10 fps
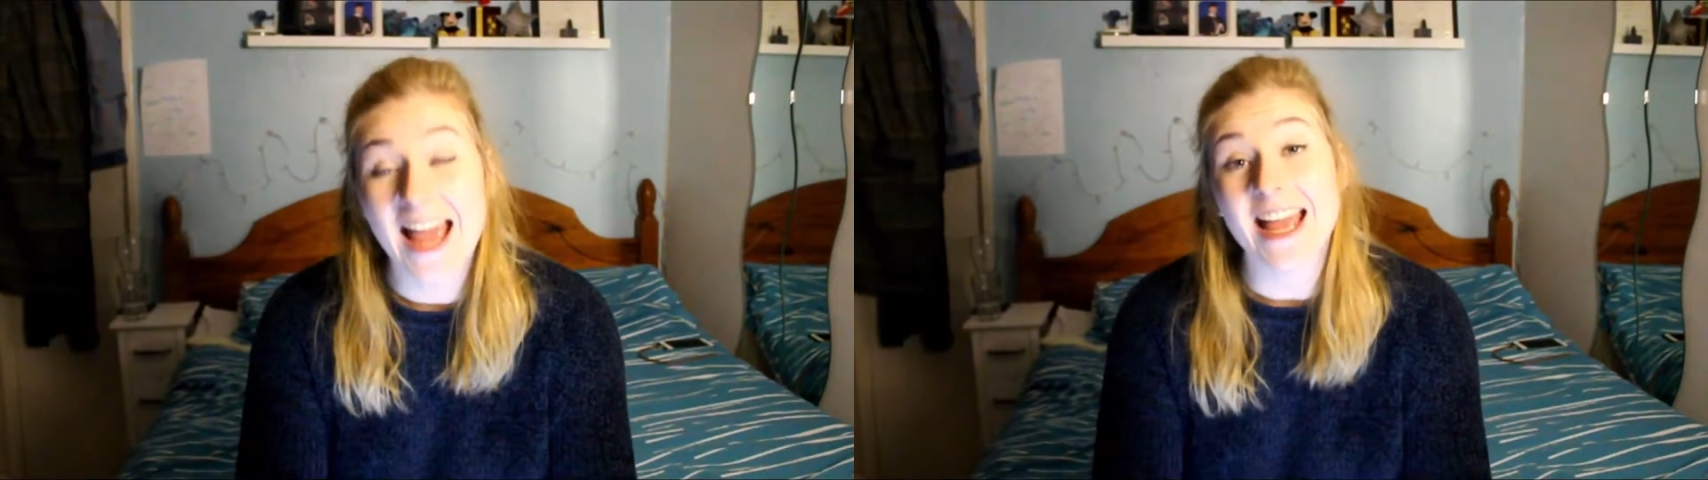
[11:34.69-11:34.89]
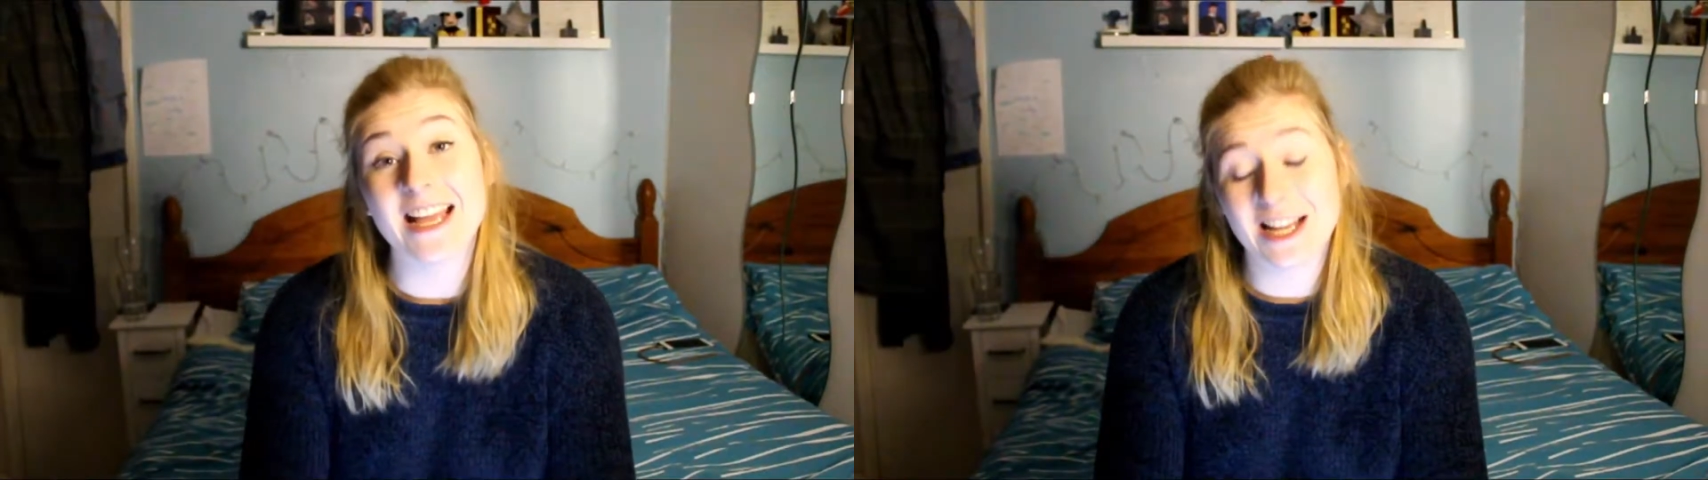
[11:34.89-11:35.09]

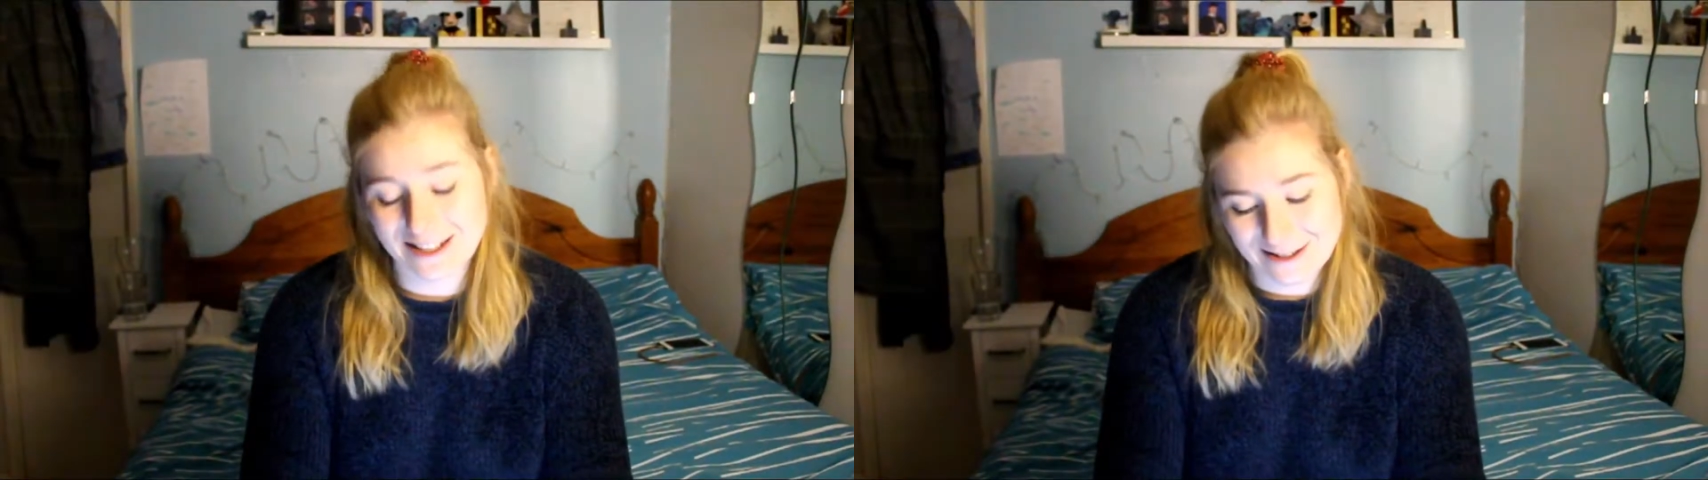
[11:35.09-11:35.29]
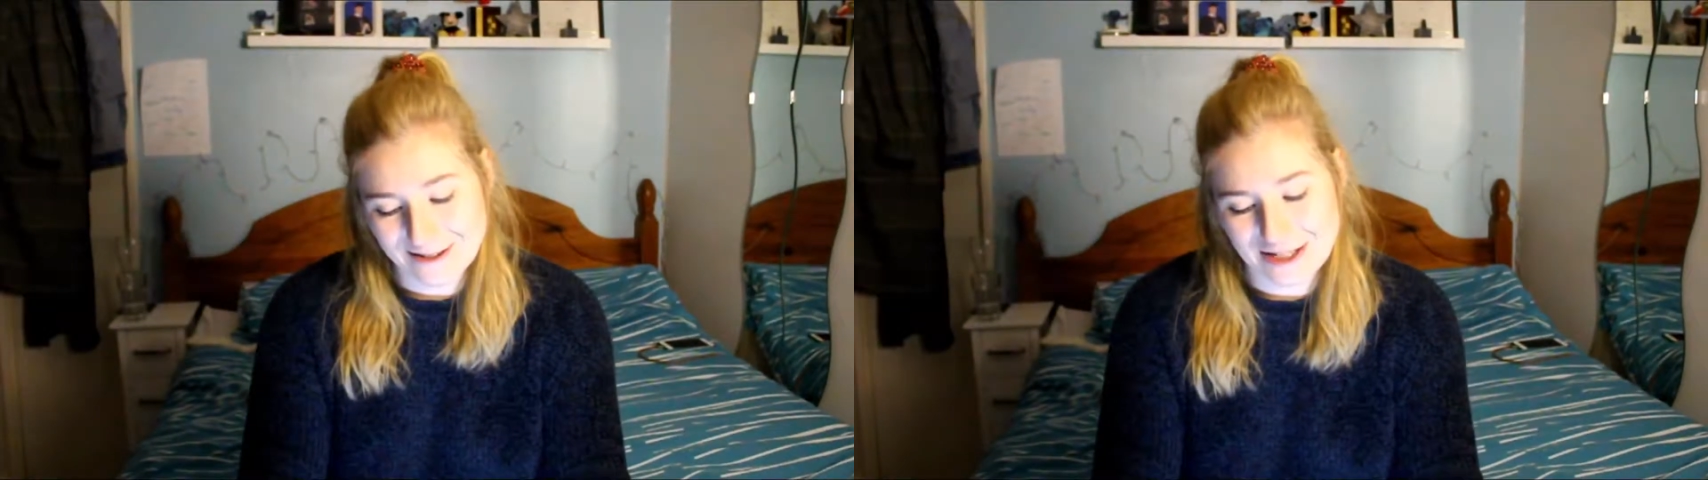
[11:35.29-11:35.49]

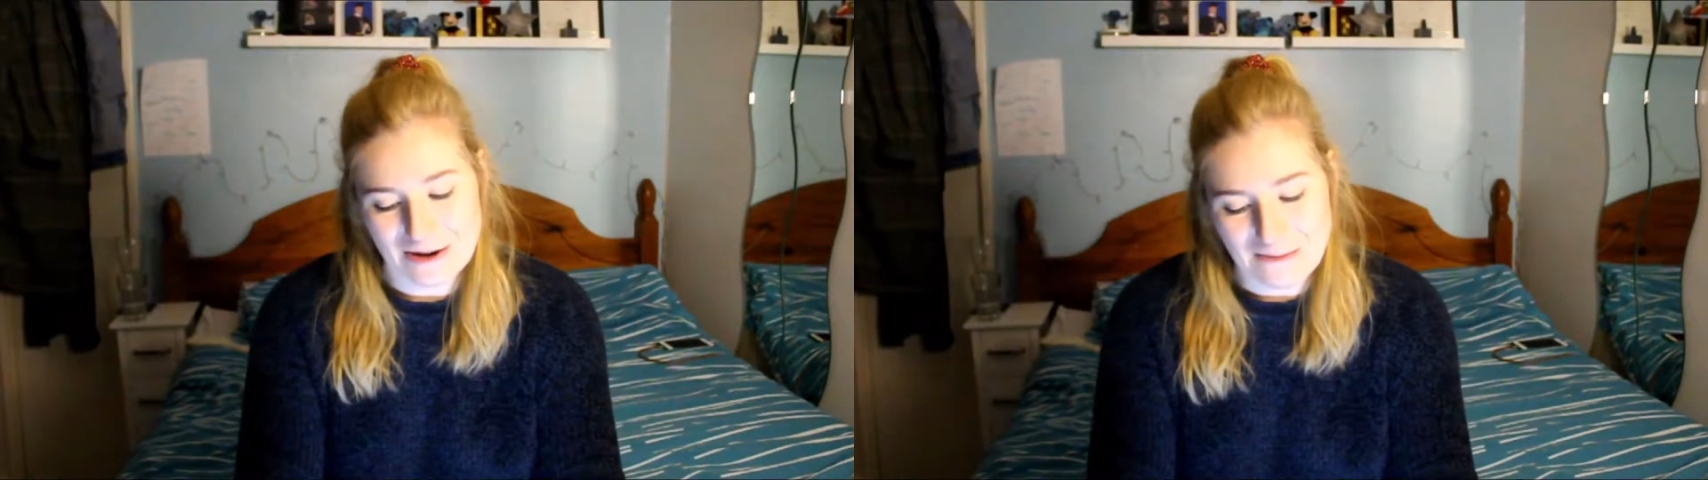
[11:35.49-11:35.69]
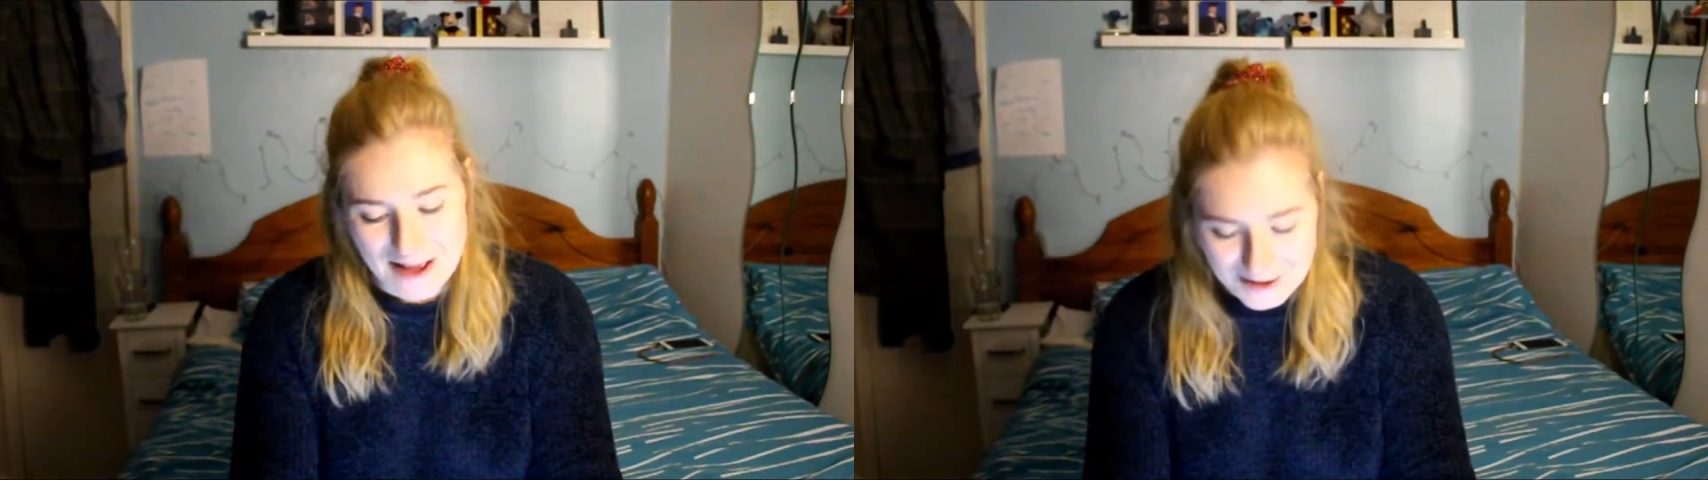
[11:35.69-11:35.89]
Include
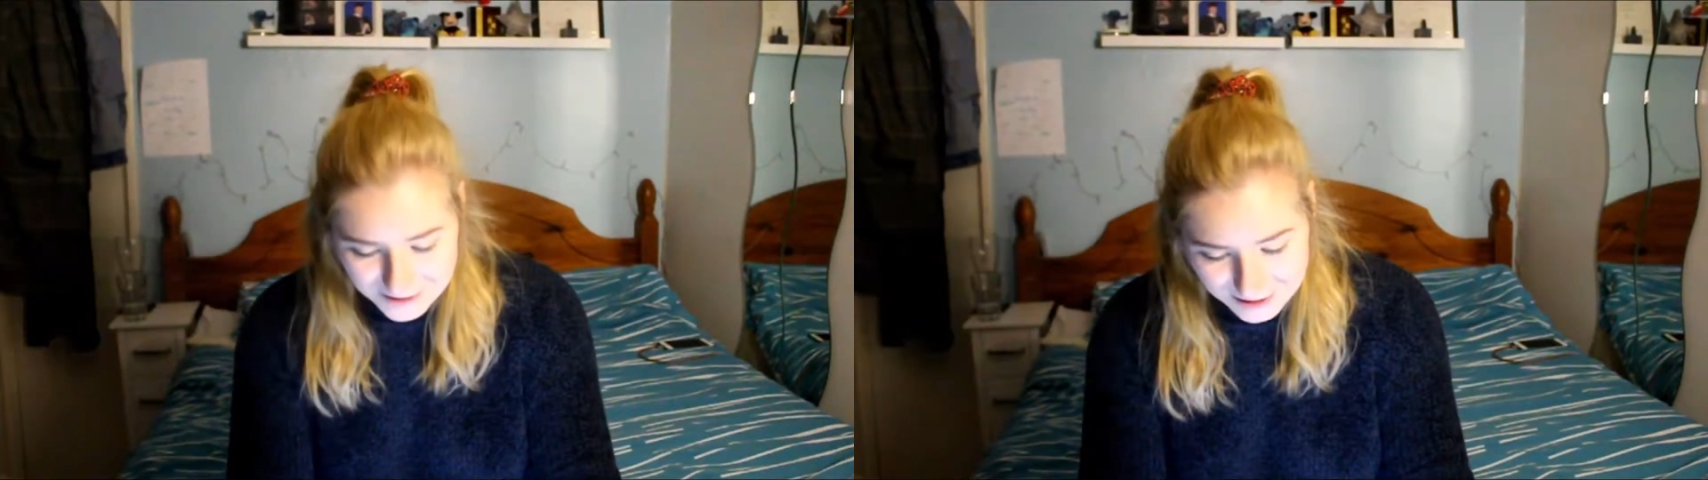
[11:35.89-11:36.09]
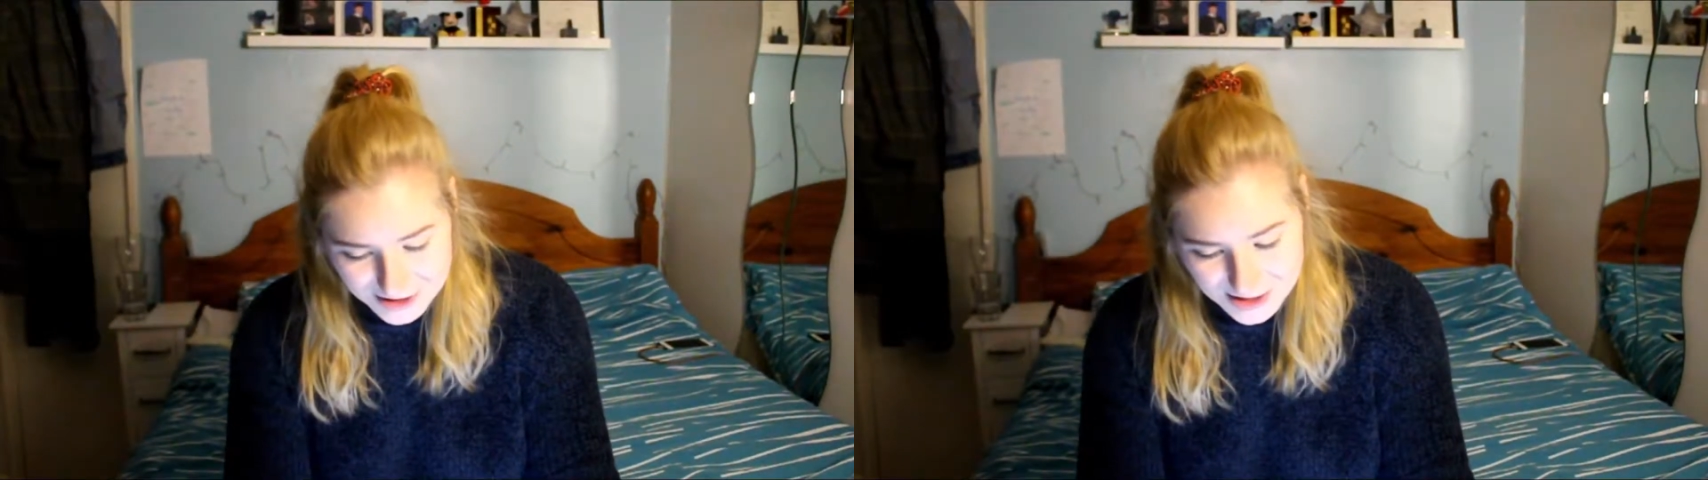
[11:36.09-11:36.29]
your
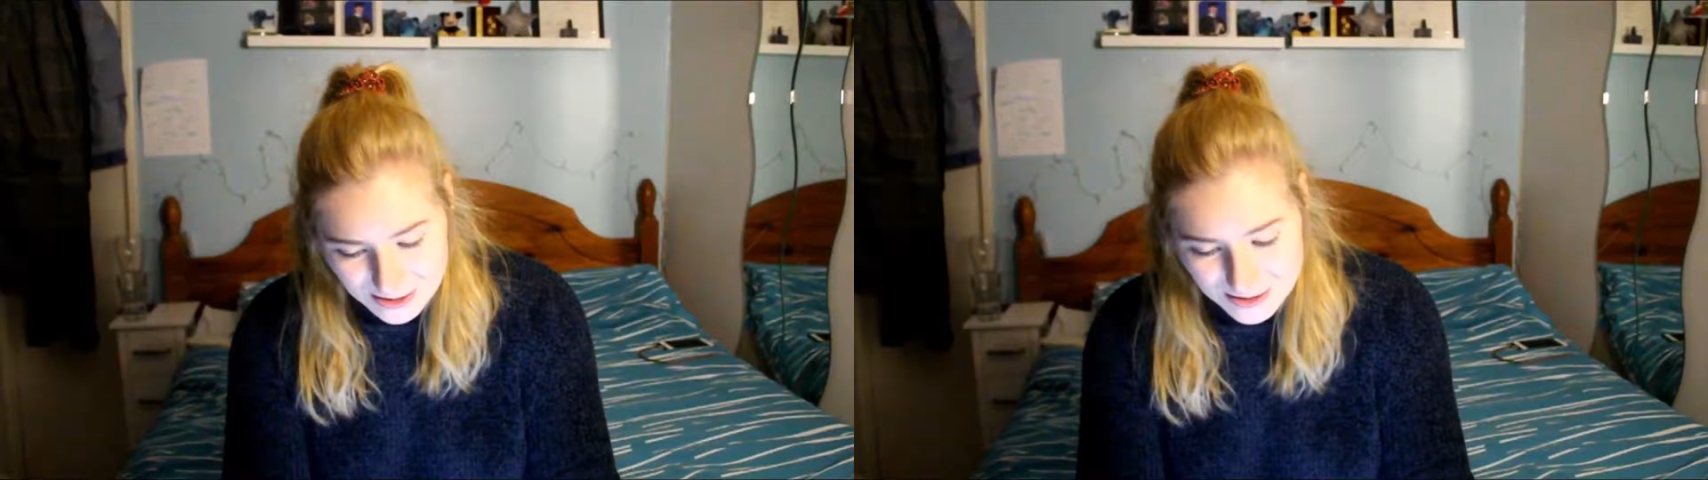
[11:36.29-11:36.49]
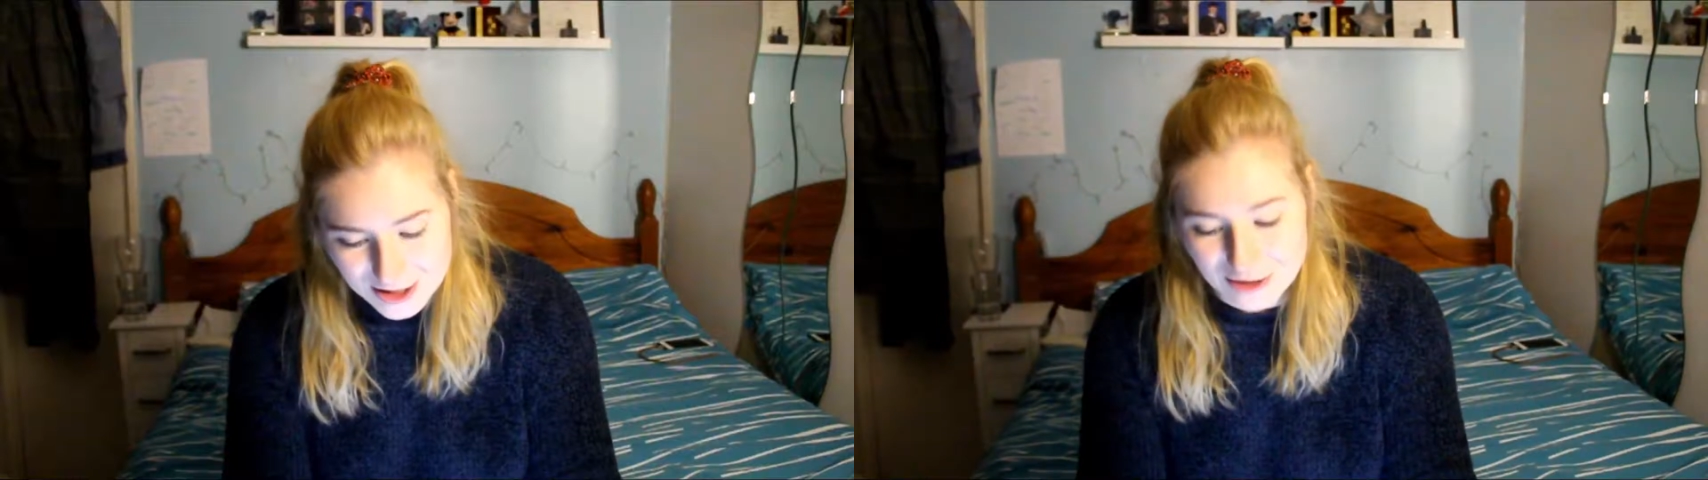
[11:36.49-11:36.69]
perfect
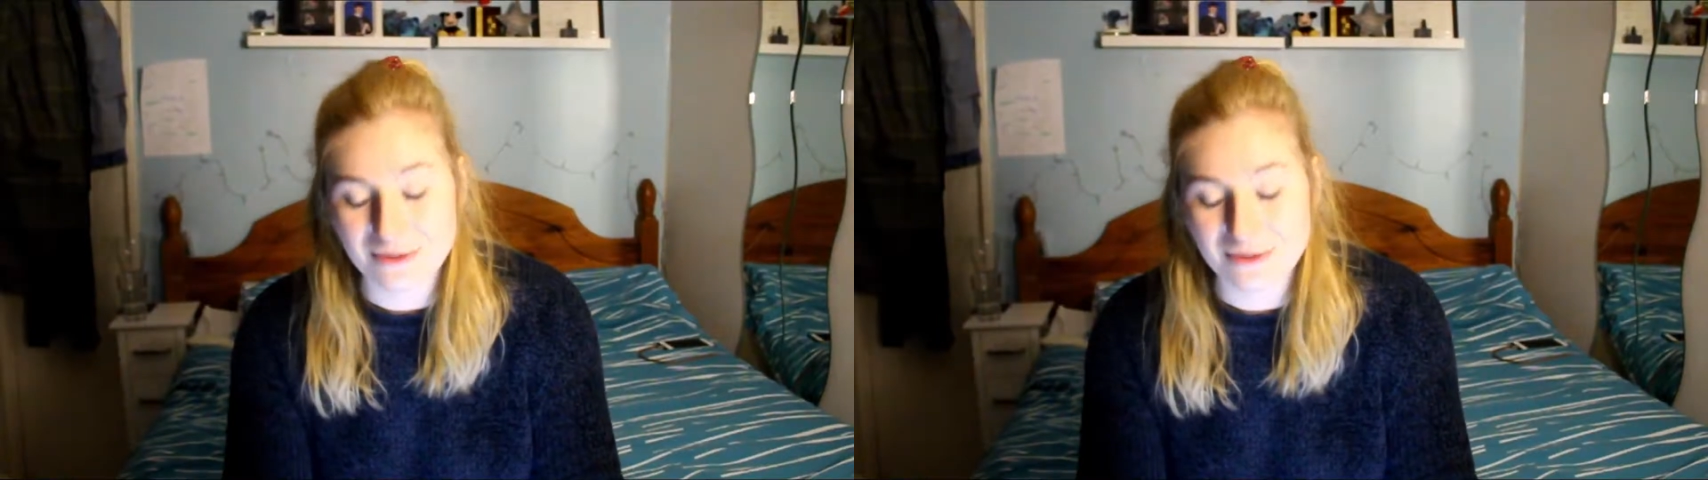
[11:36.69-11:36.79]
resort,